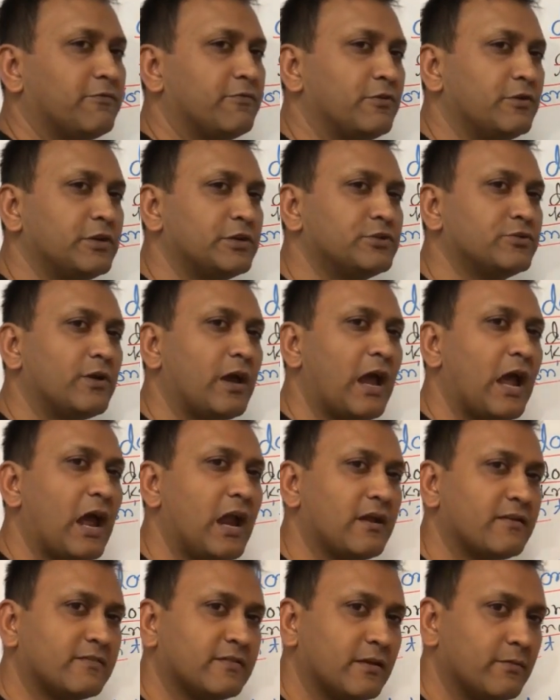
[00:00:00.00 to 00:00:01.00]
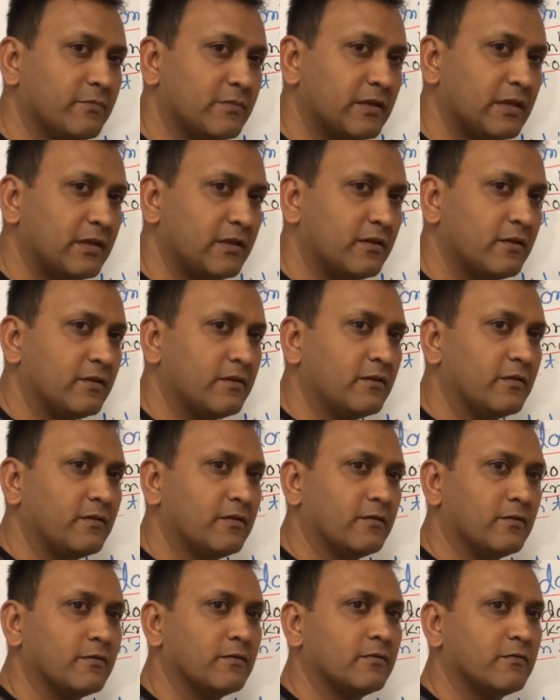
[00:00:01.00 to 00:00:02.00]
if you need to add something
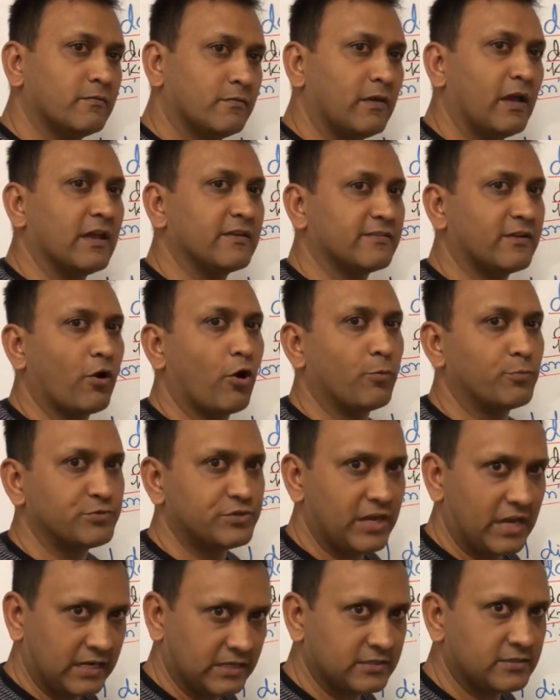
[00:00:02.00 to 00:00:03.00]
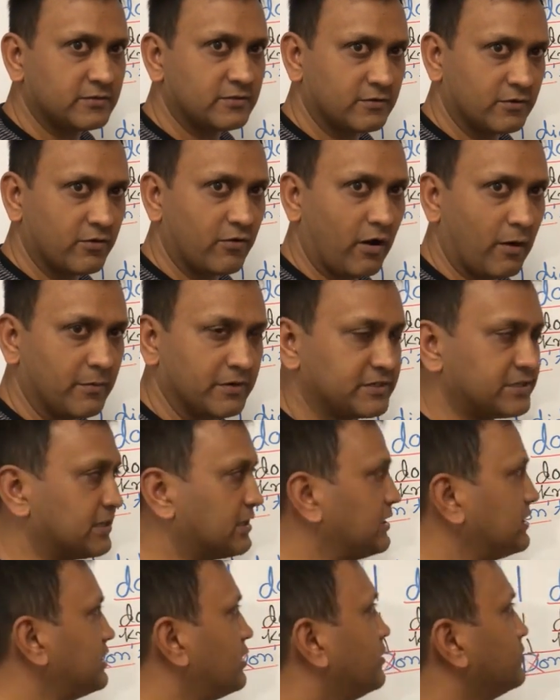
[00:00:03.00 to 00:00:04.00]
as an object,
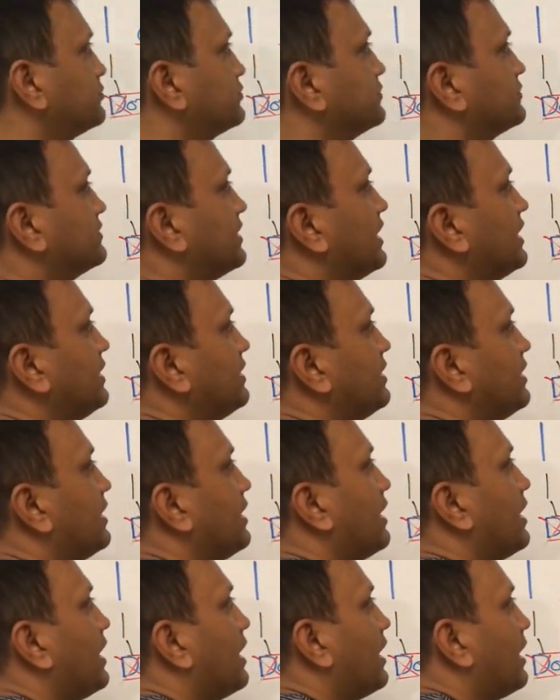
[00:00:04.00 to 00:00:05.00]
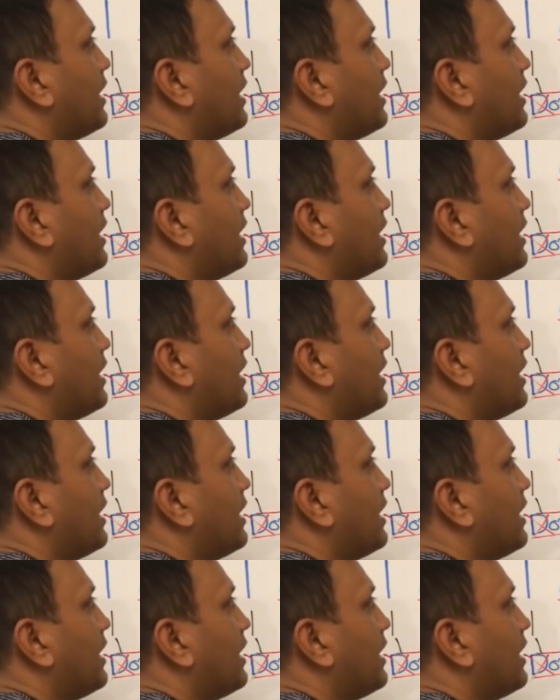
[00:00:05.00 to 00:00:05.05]
grammatically you have to say